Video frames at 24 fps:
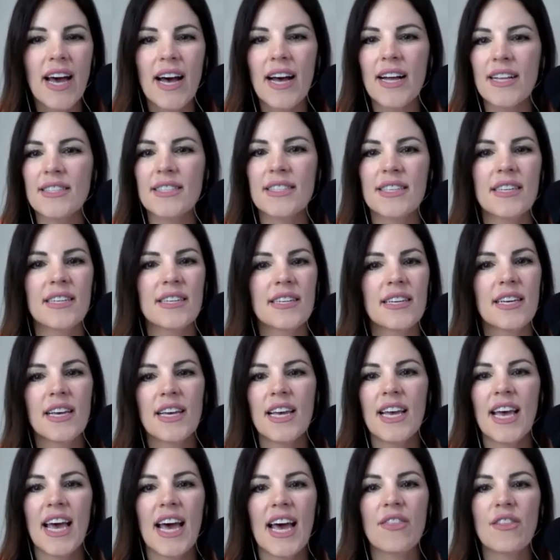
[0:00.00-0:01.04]
cats and
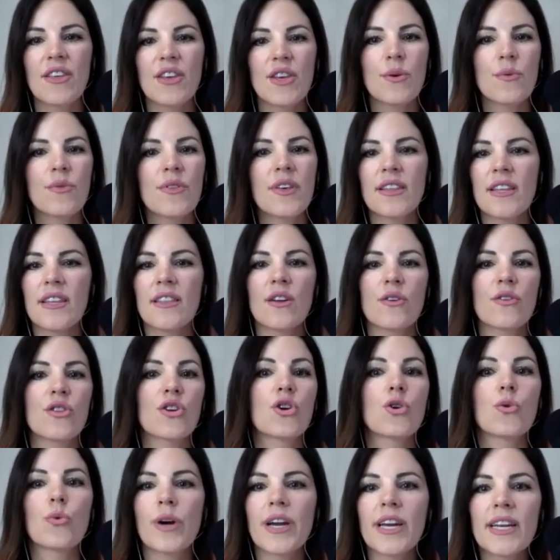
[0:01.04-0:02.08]
that you think that they're the
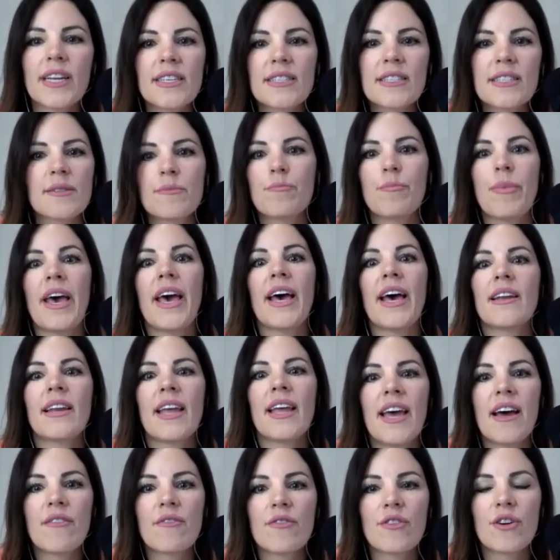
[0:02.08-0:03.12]
greatest pet
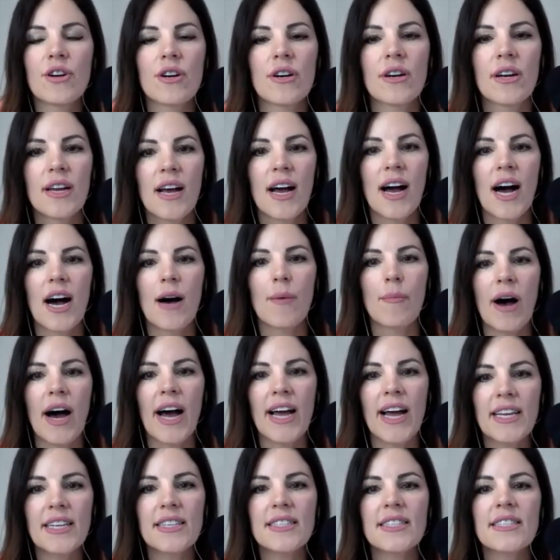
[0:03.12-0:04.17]
ever,
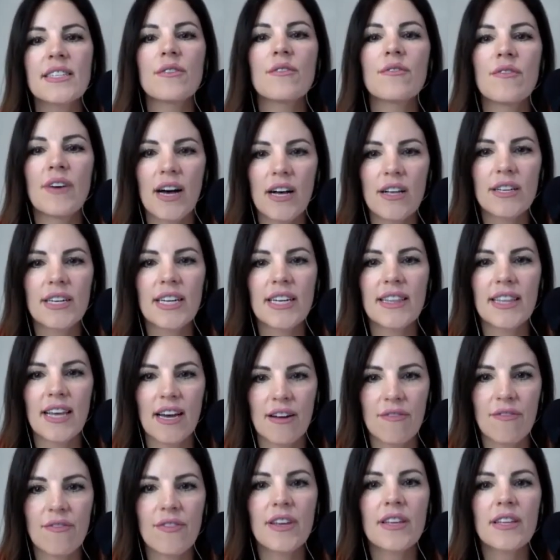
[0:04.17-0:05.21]
I can still validate
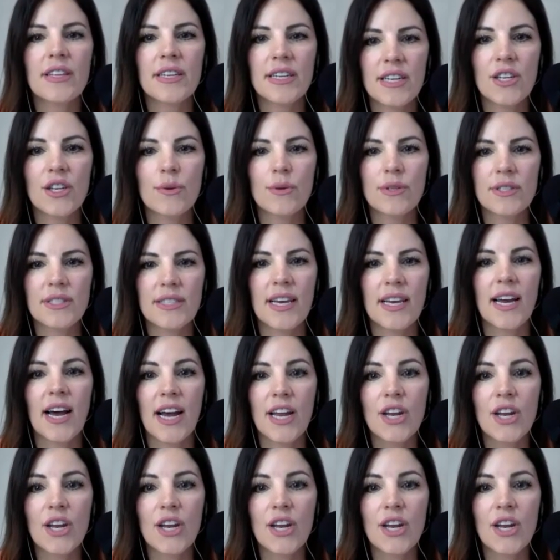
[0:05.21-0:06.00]
that feeling in you and say,